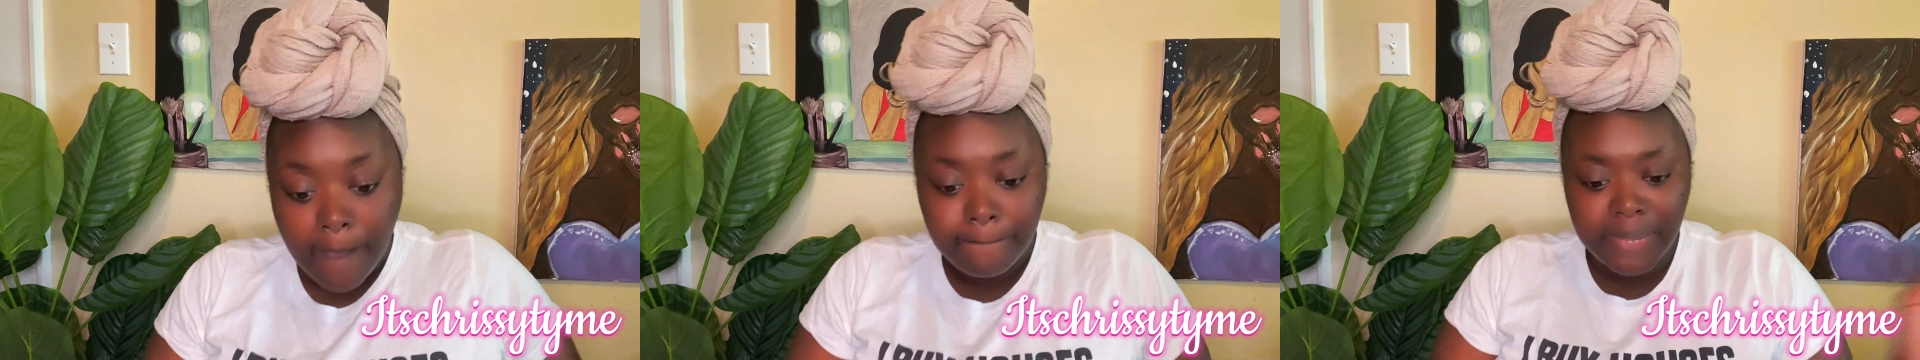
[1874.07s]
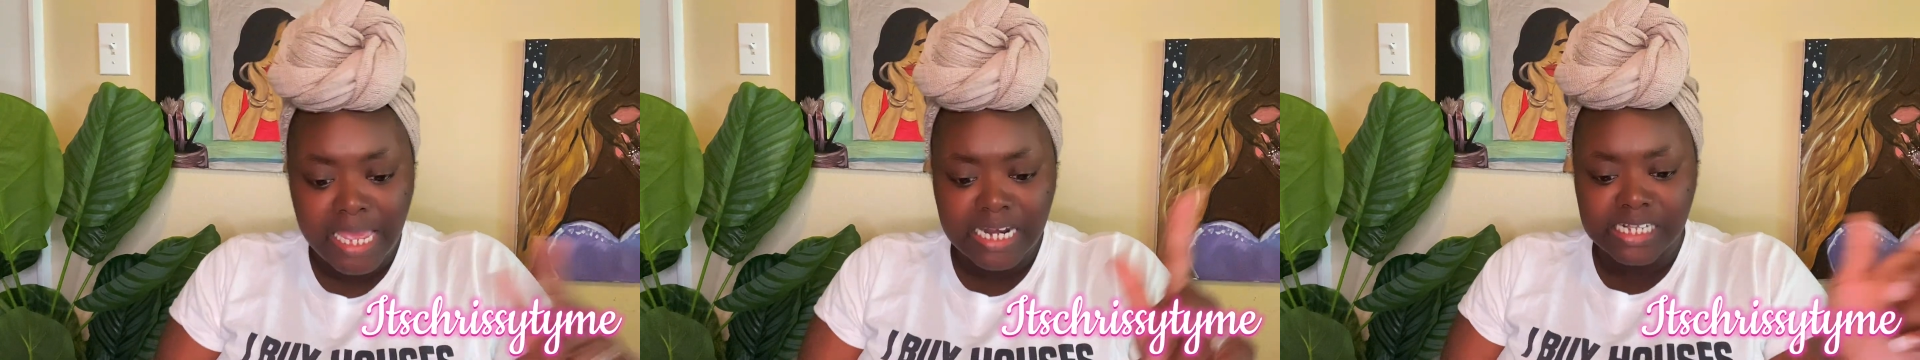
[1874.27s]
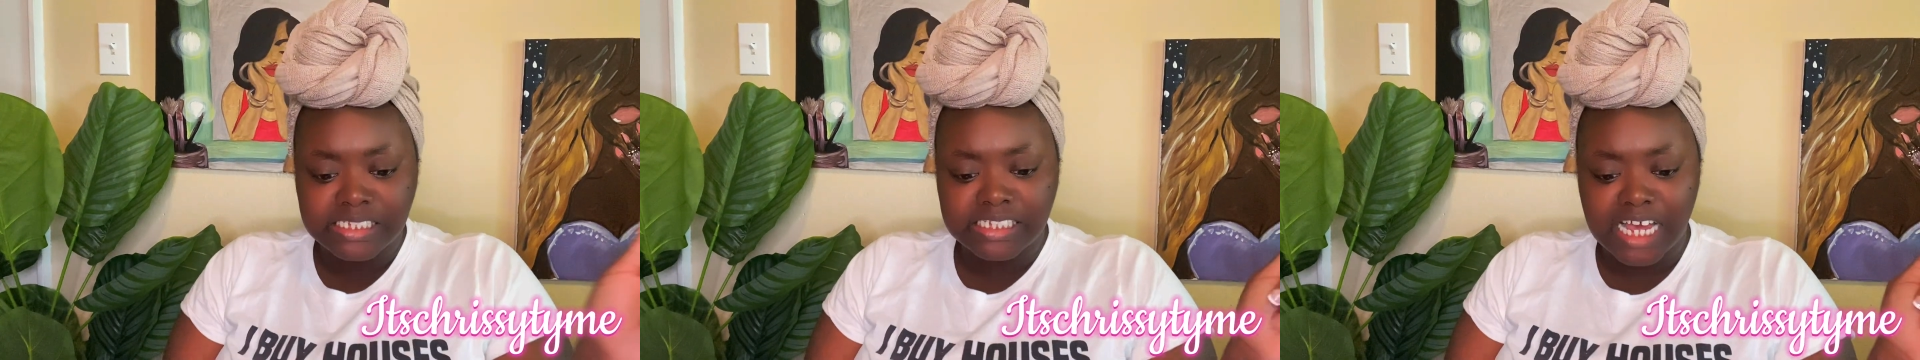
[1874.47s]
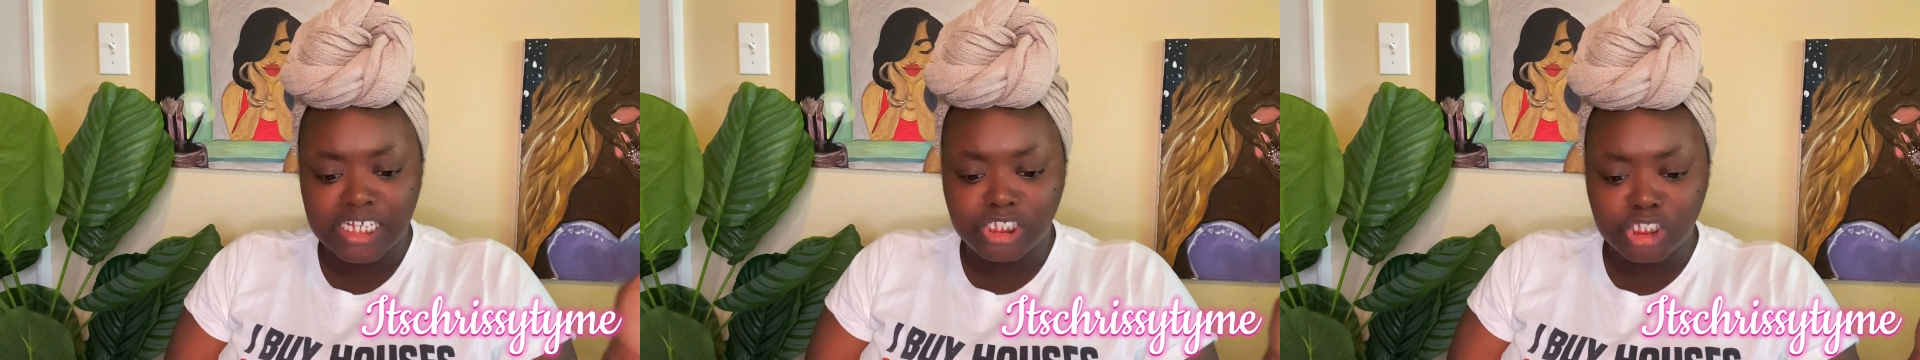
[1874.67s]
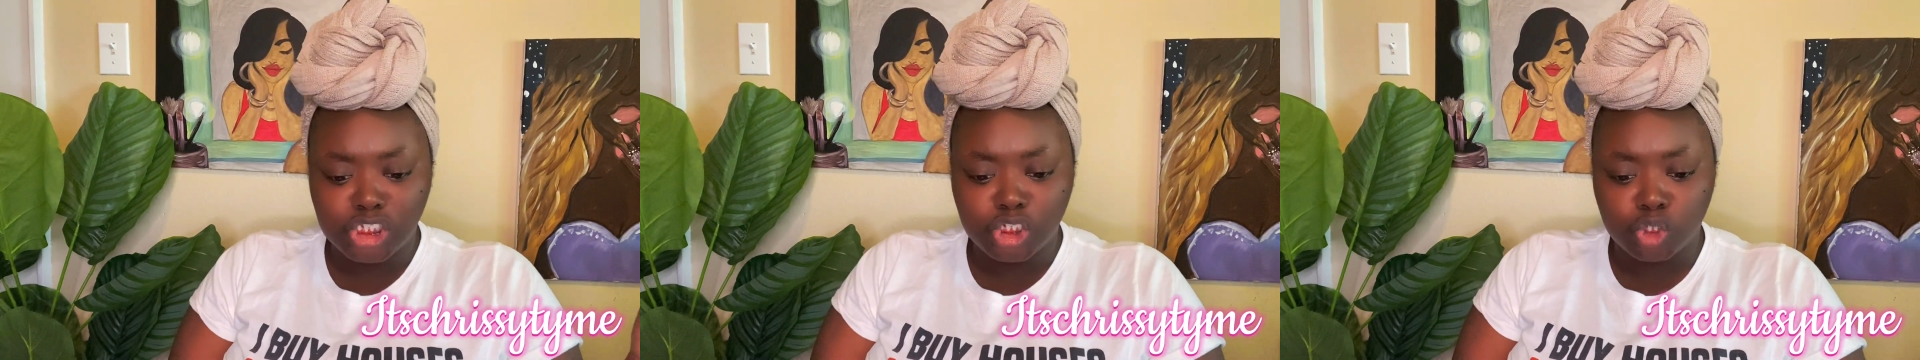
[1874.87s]
Me
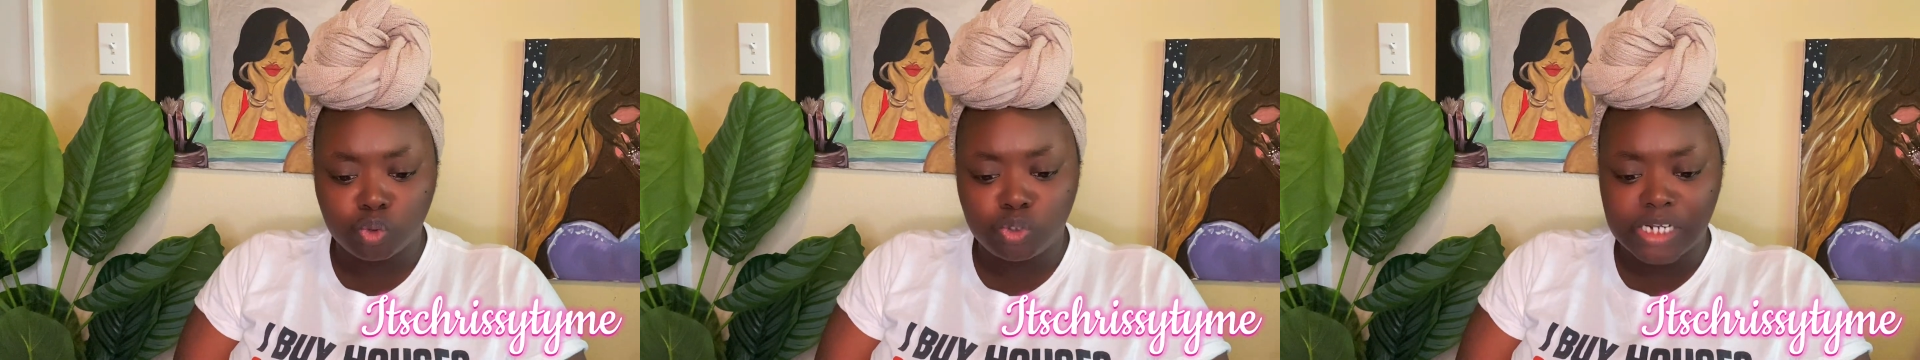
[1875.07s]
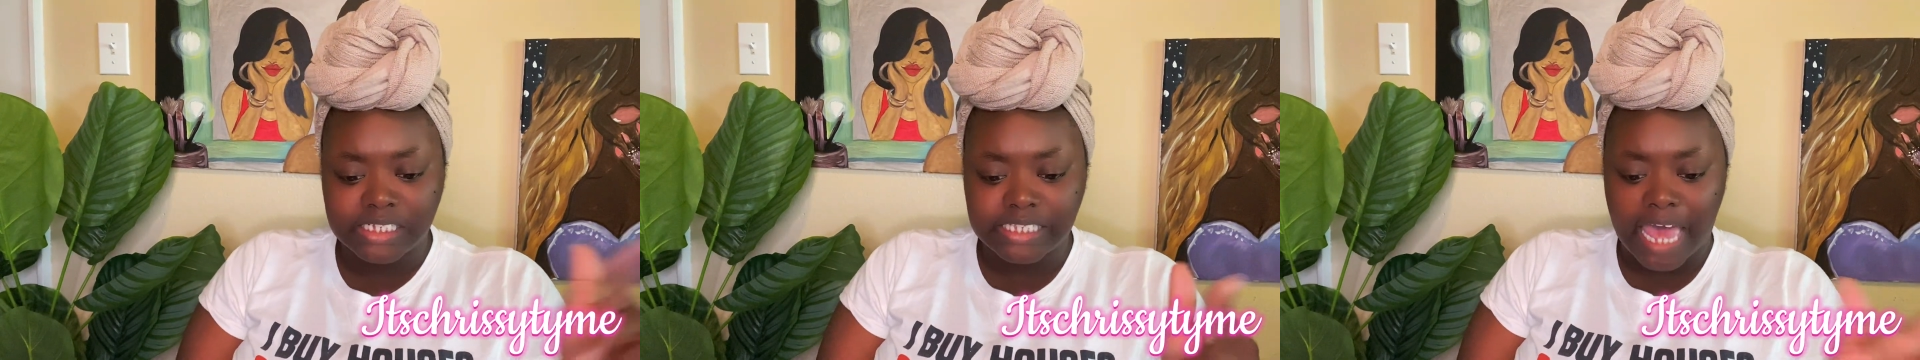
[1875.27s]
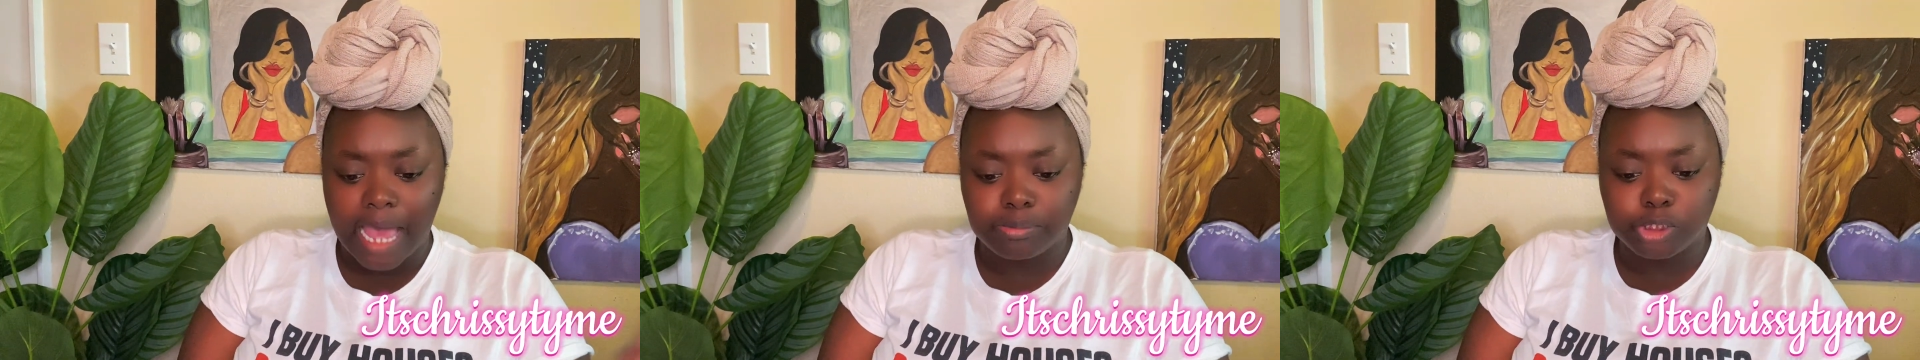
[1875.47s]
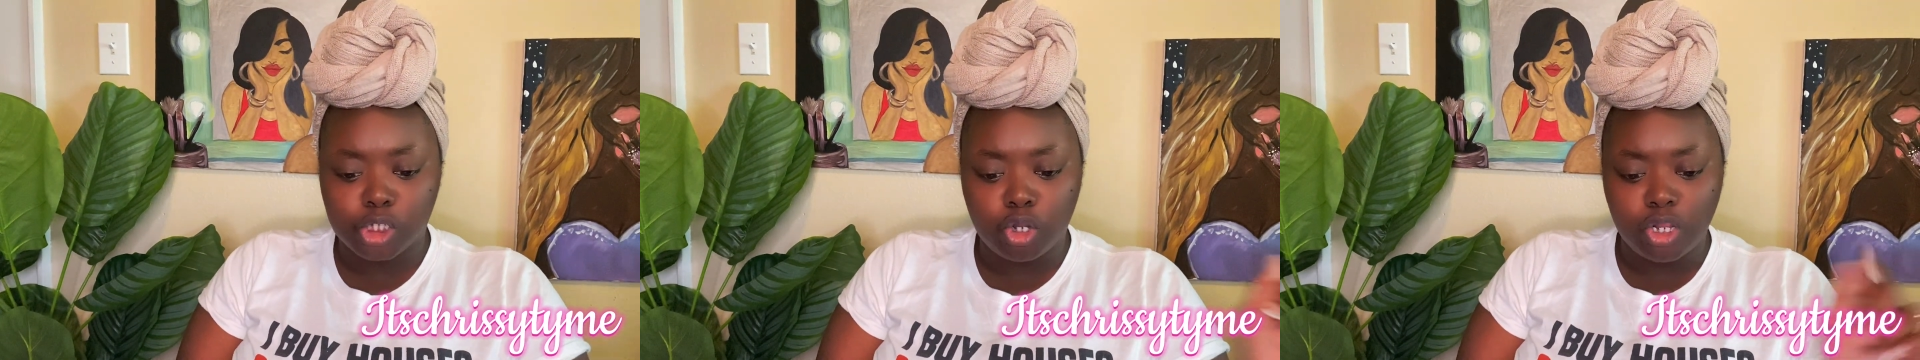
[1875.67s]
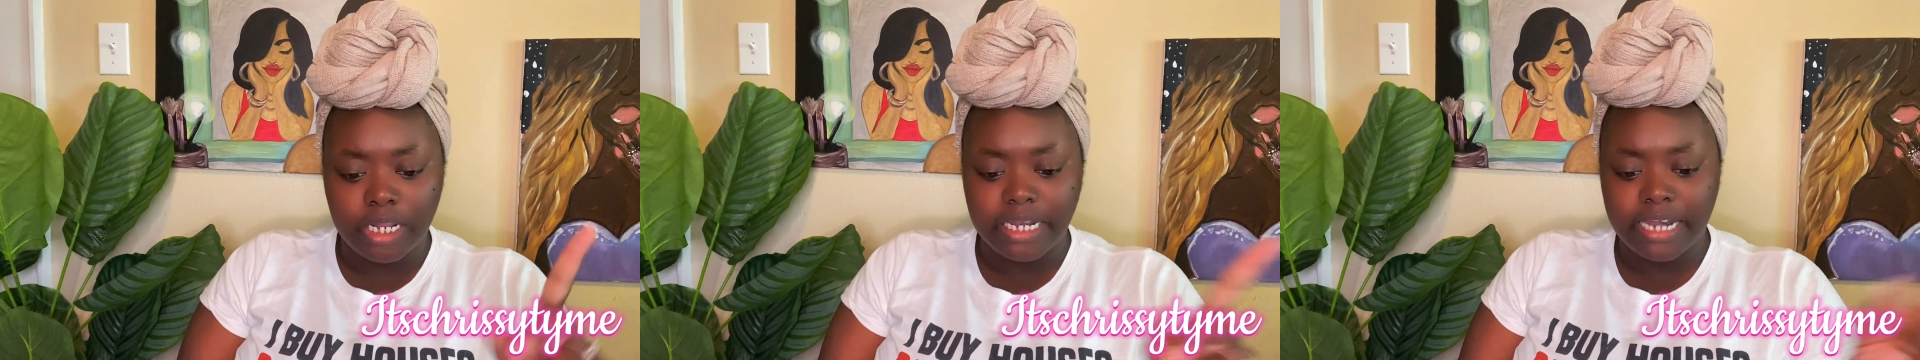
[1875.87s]
discussing you does
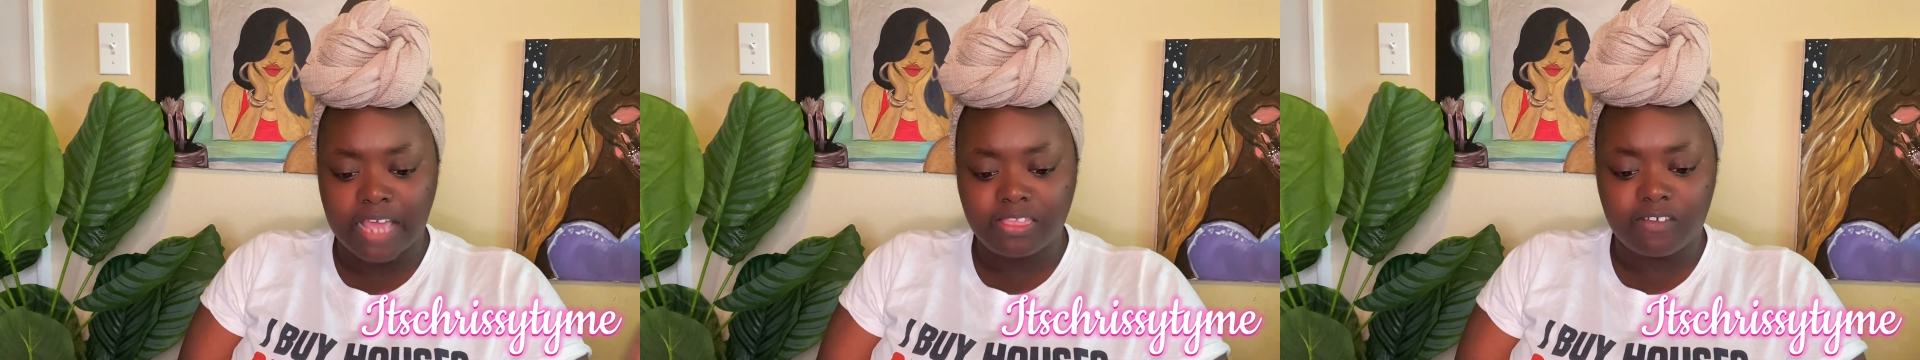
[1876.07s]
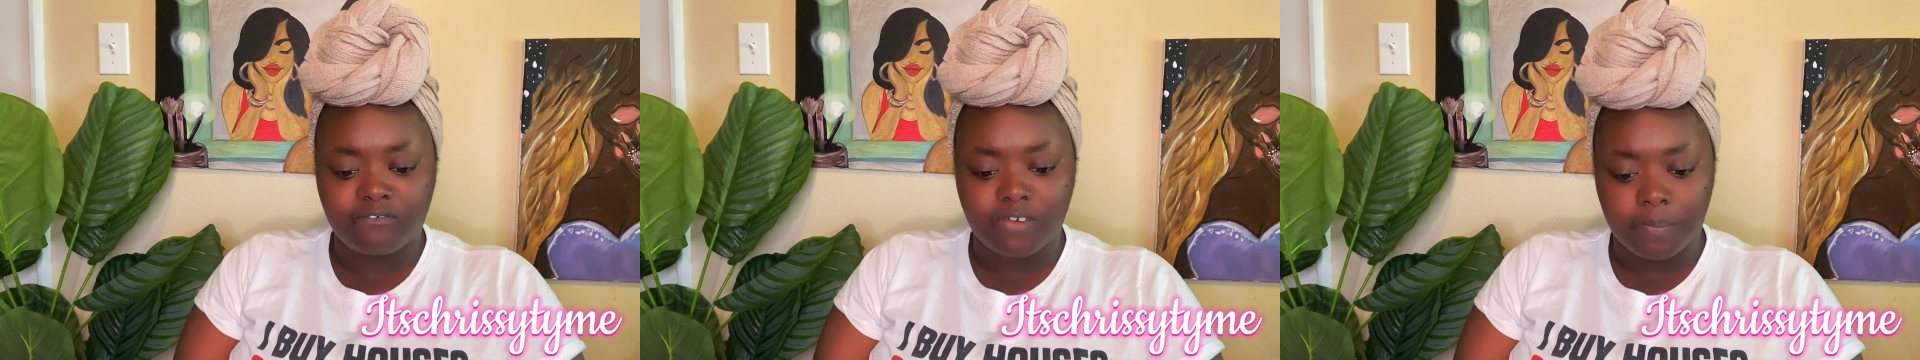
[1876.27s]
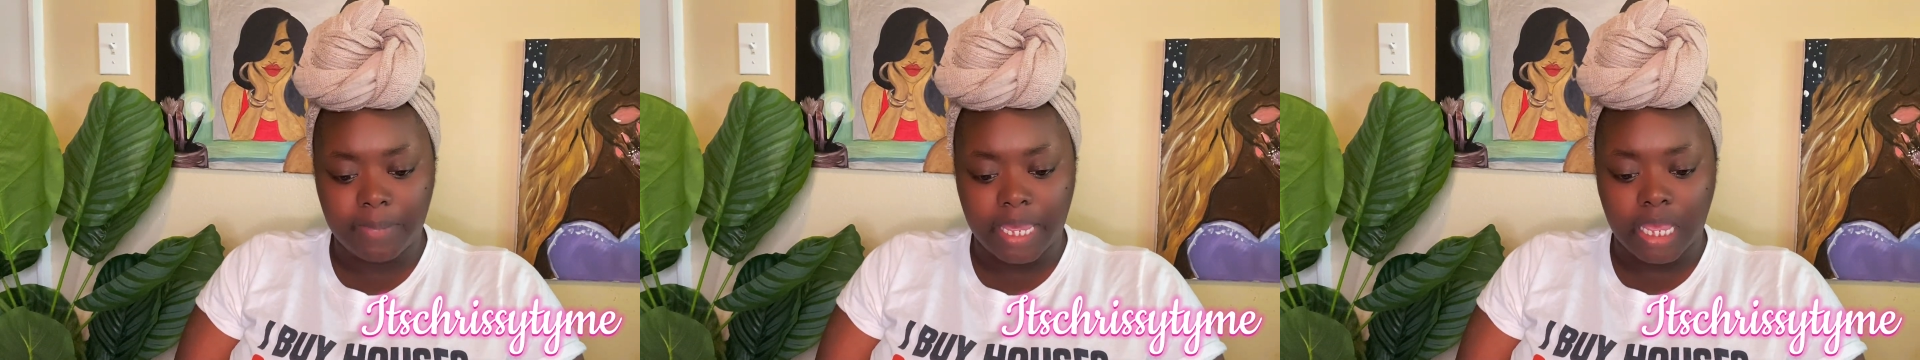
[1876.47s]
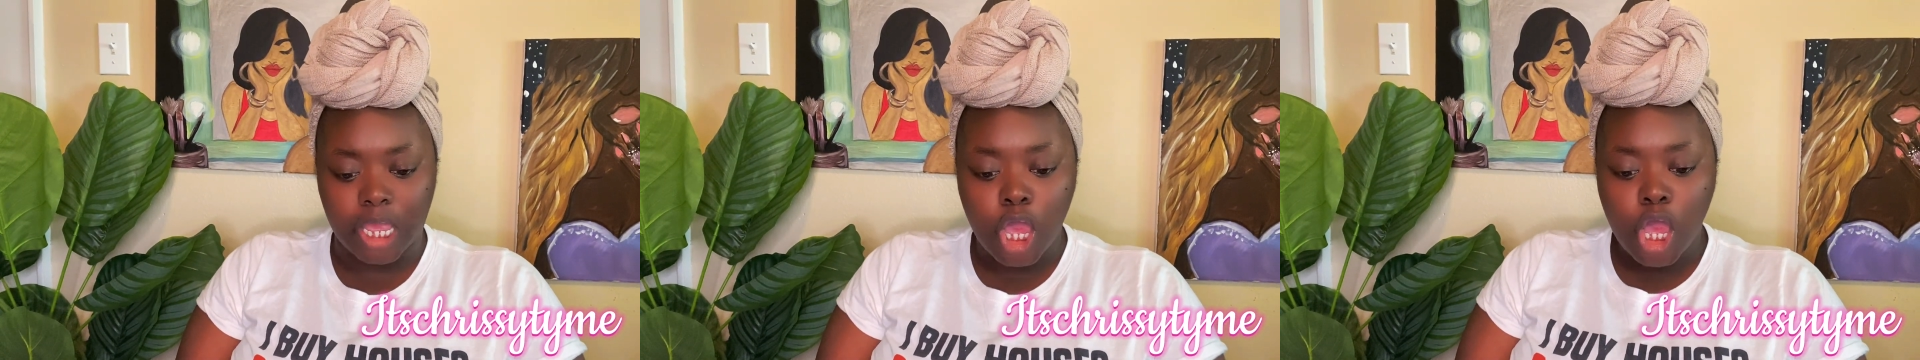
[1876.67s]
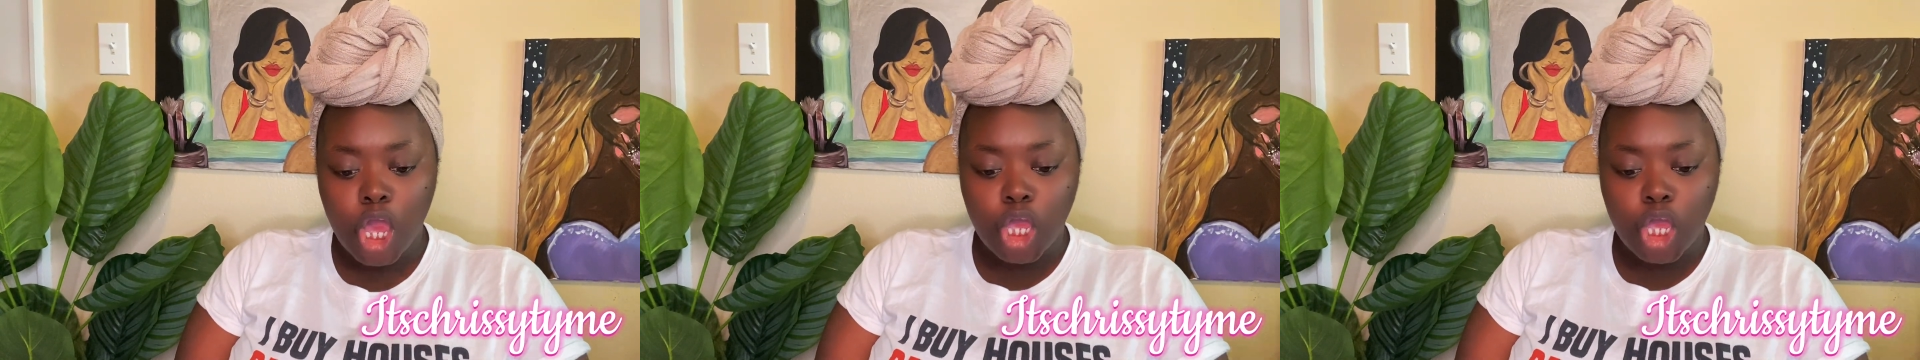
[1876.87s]
absolutely nothing for me.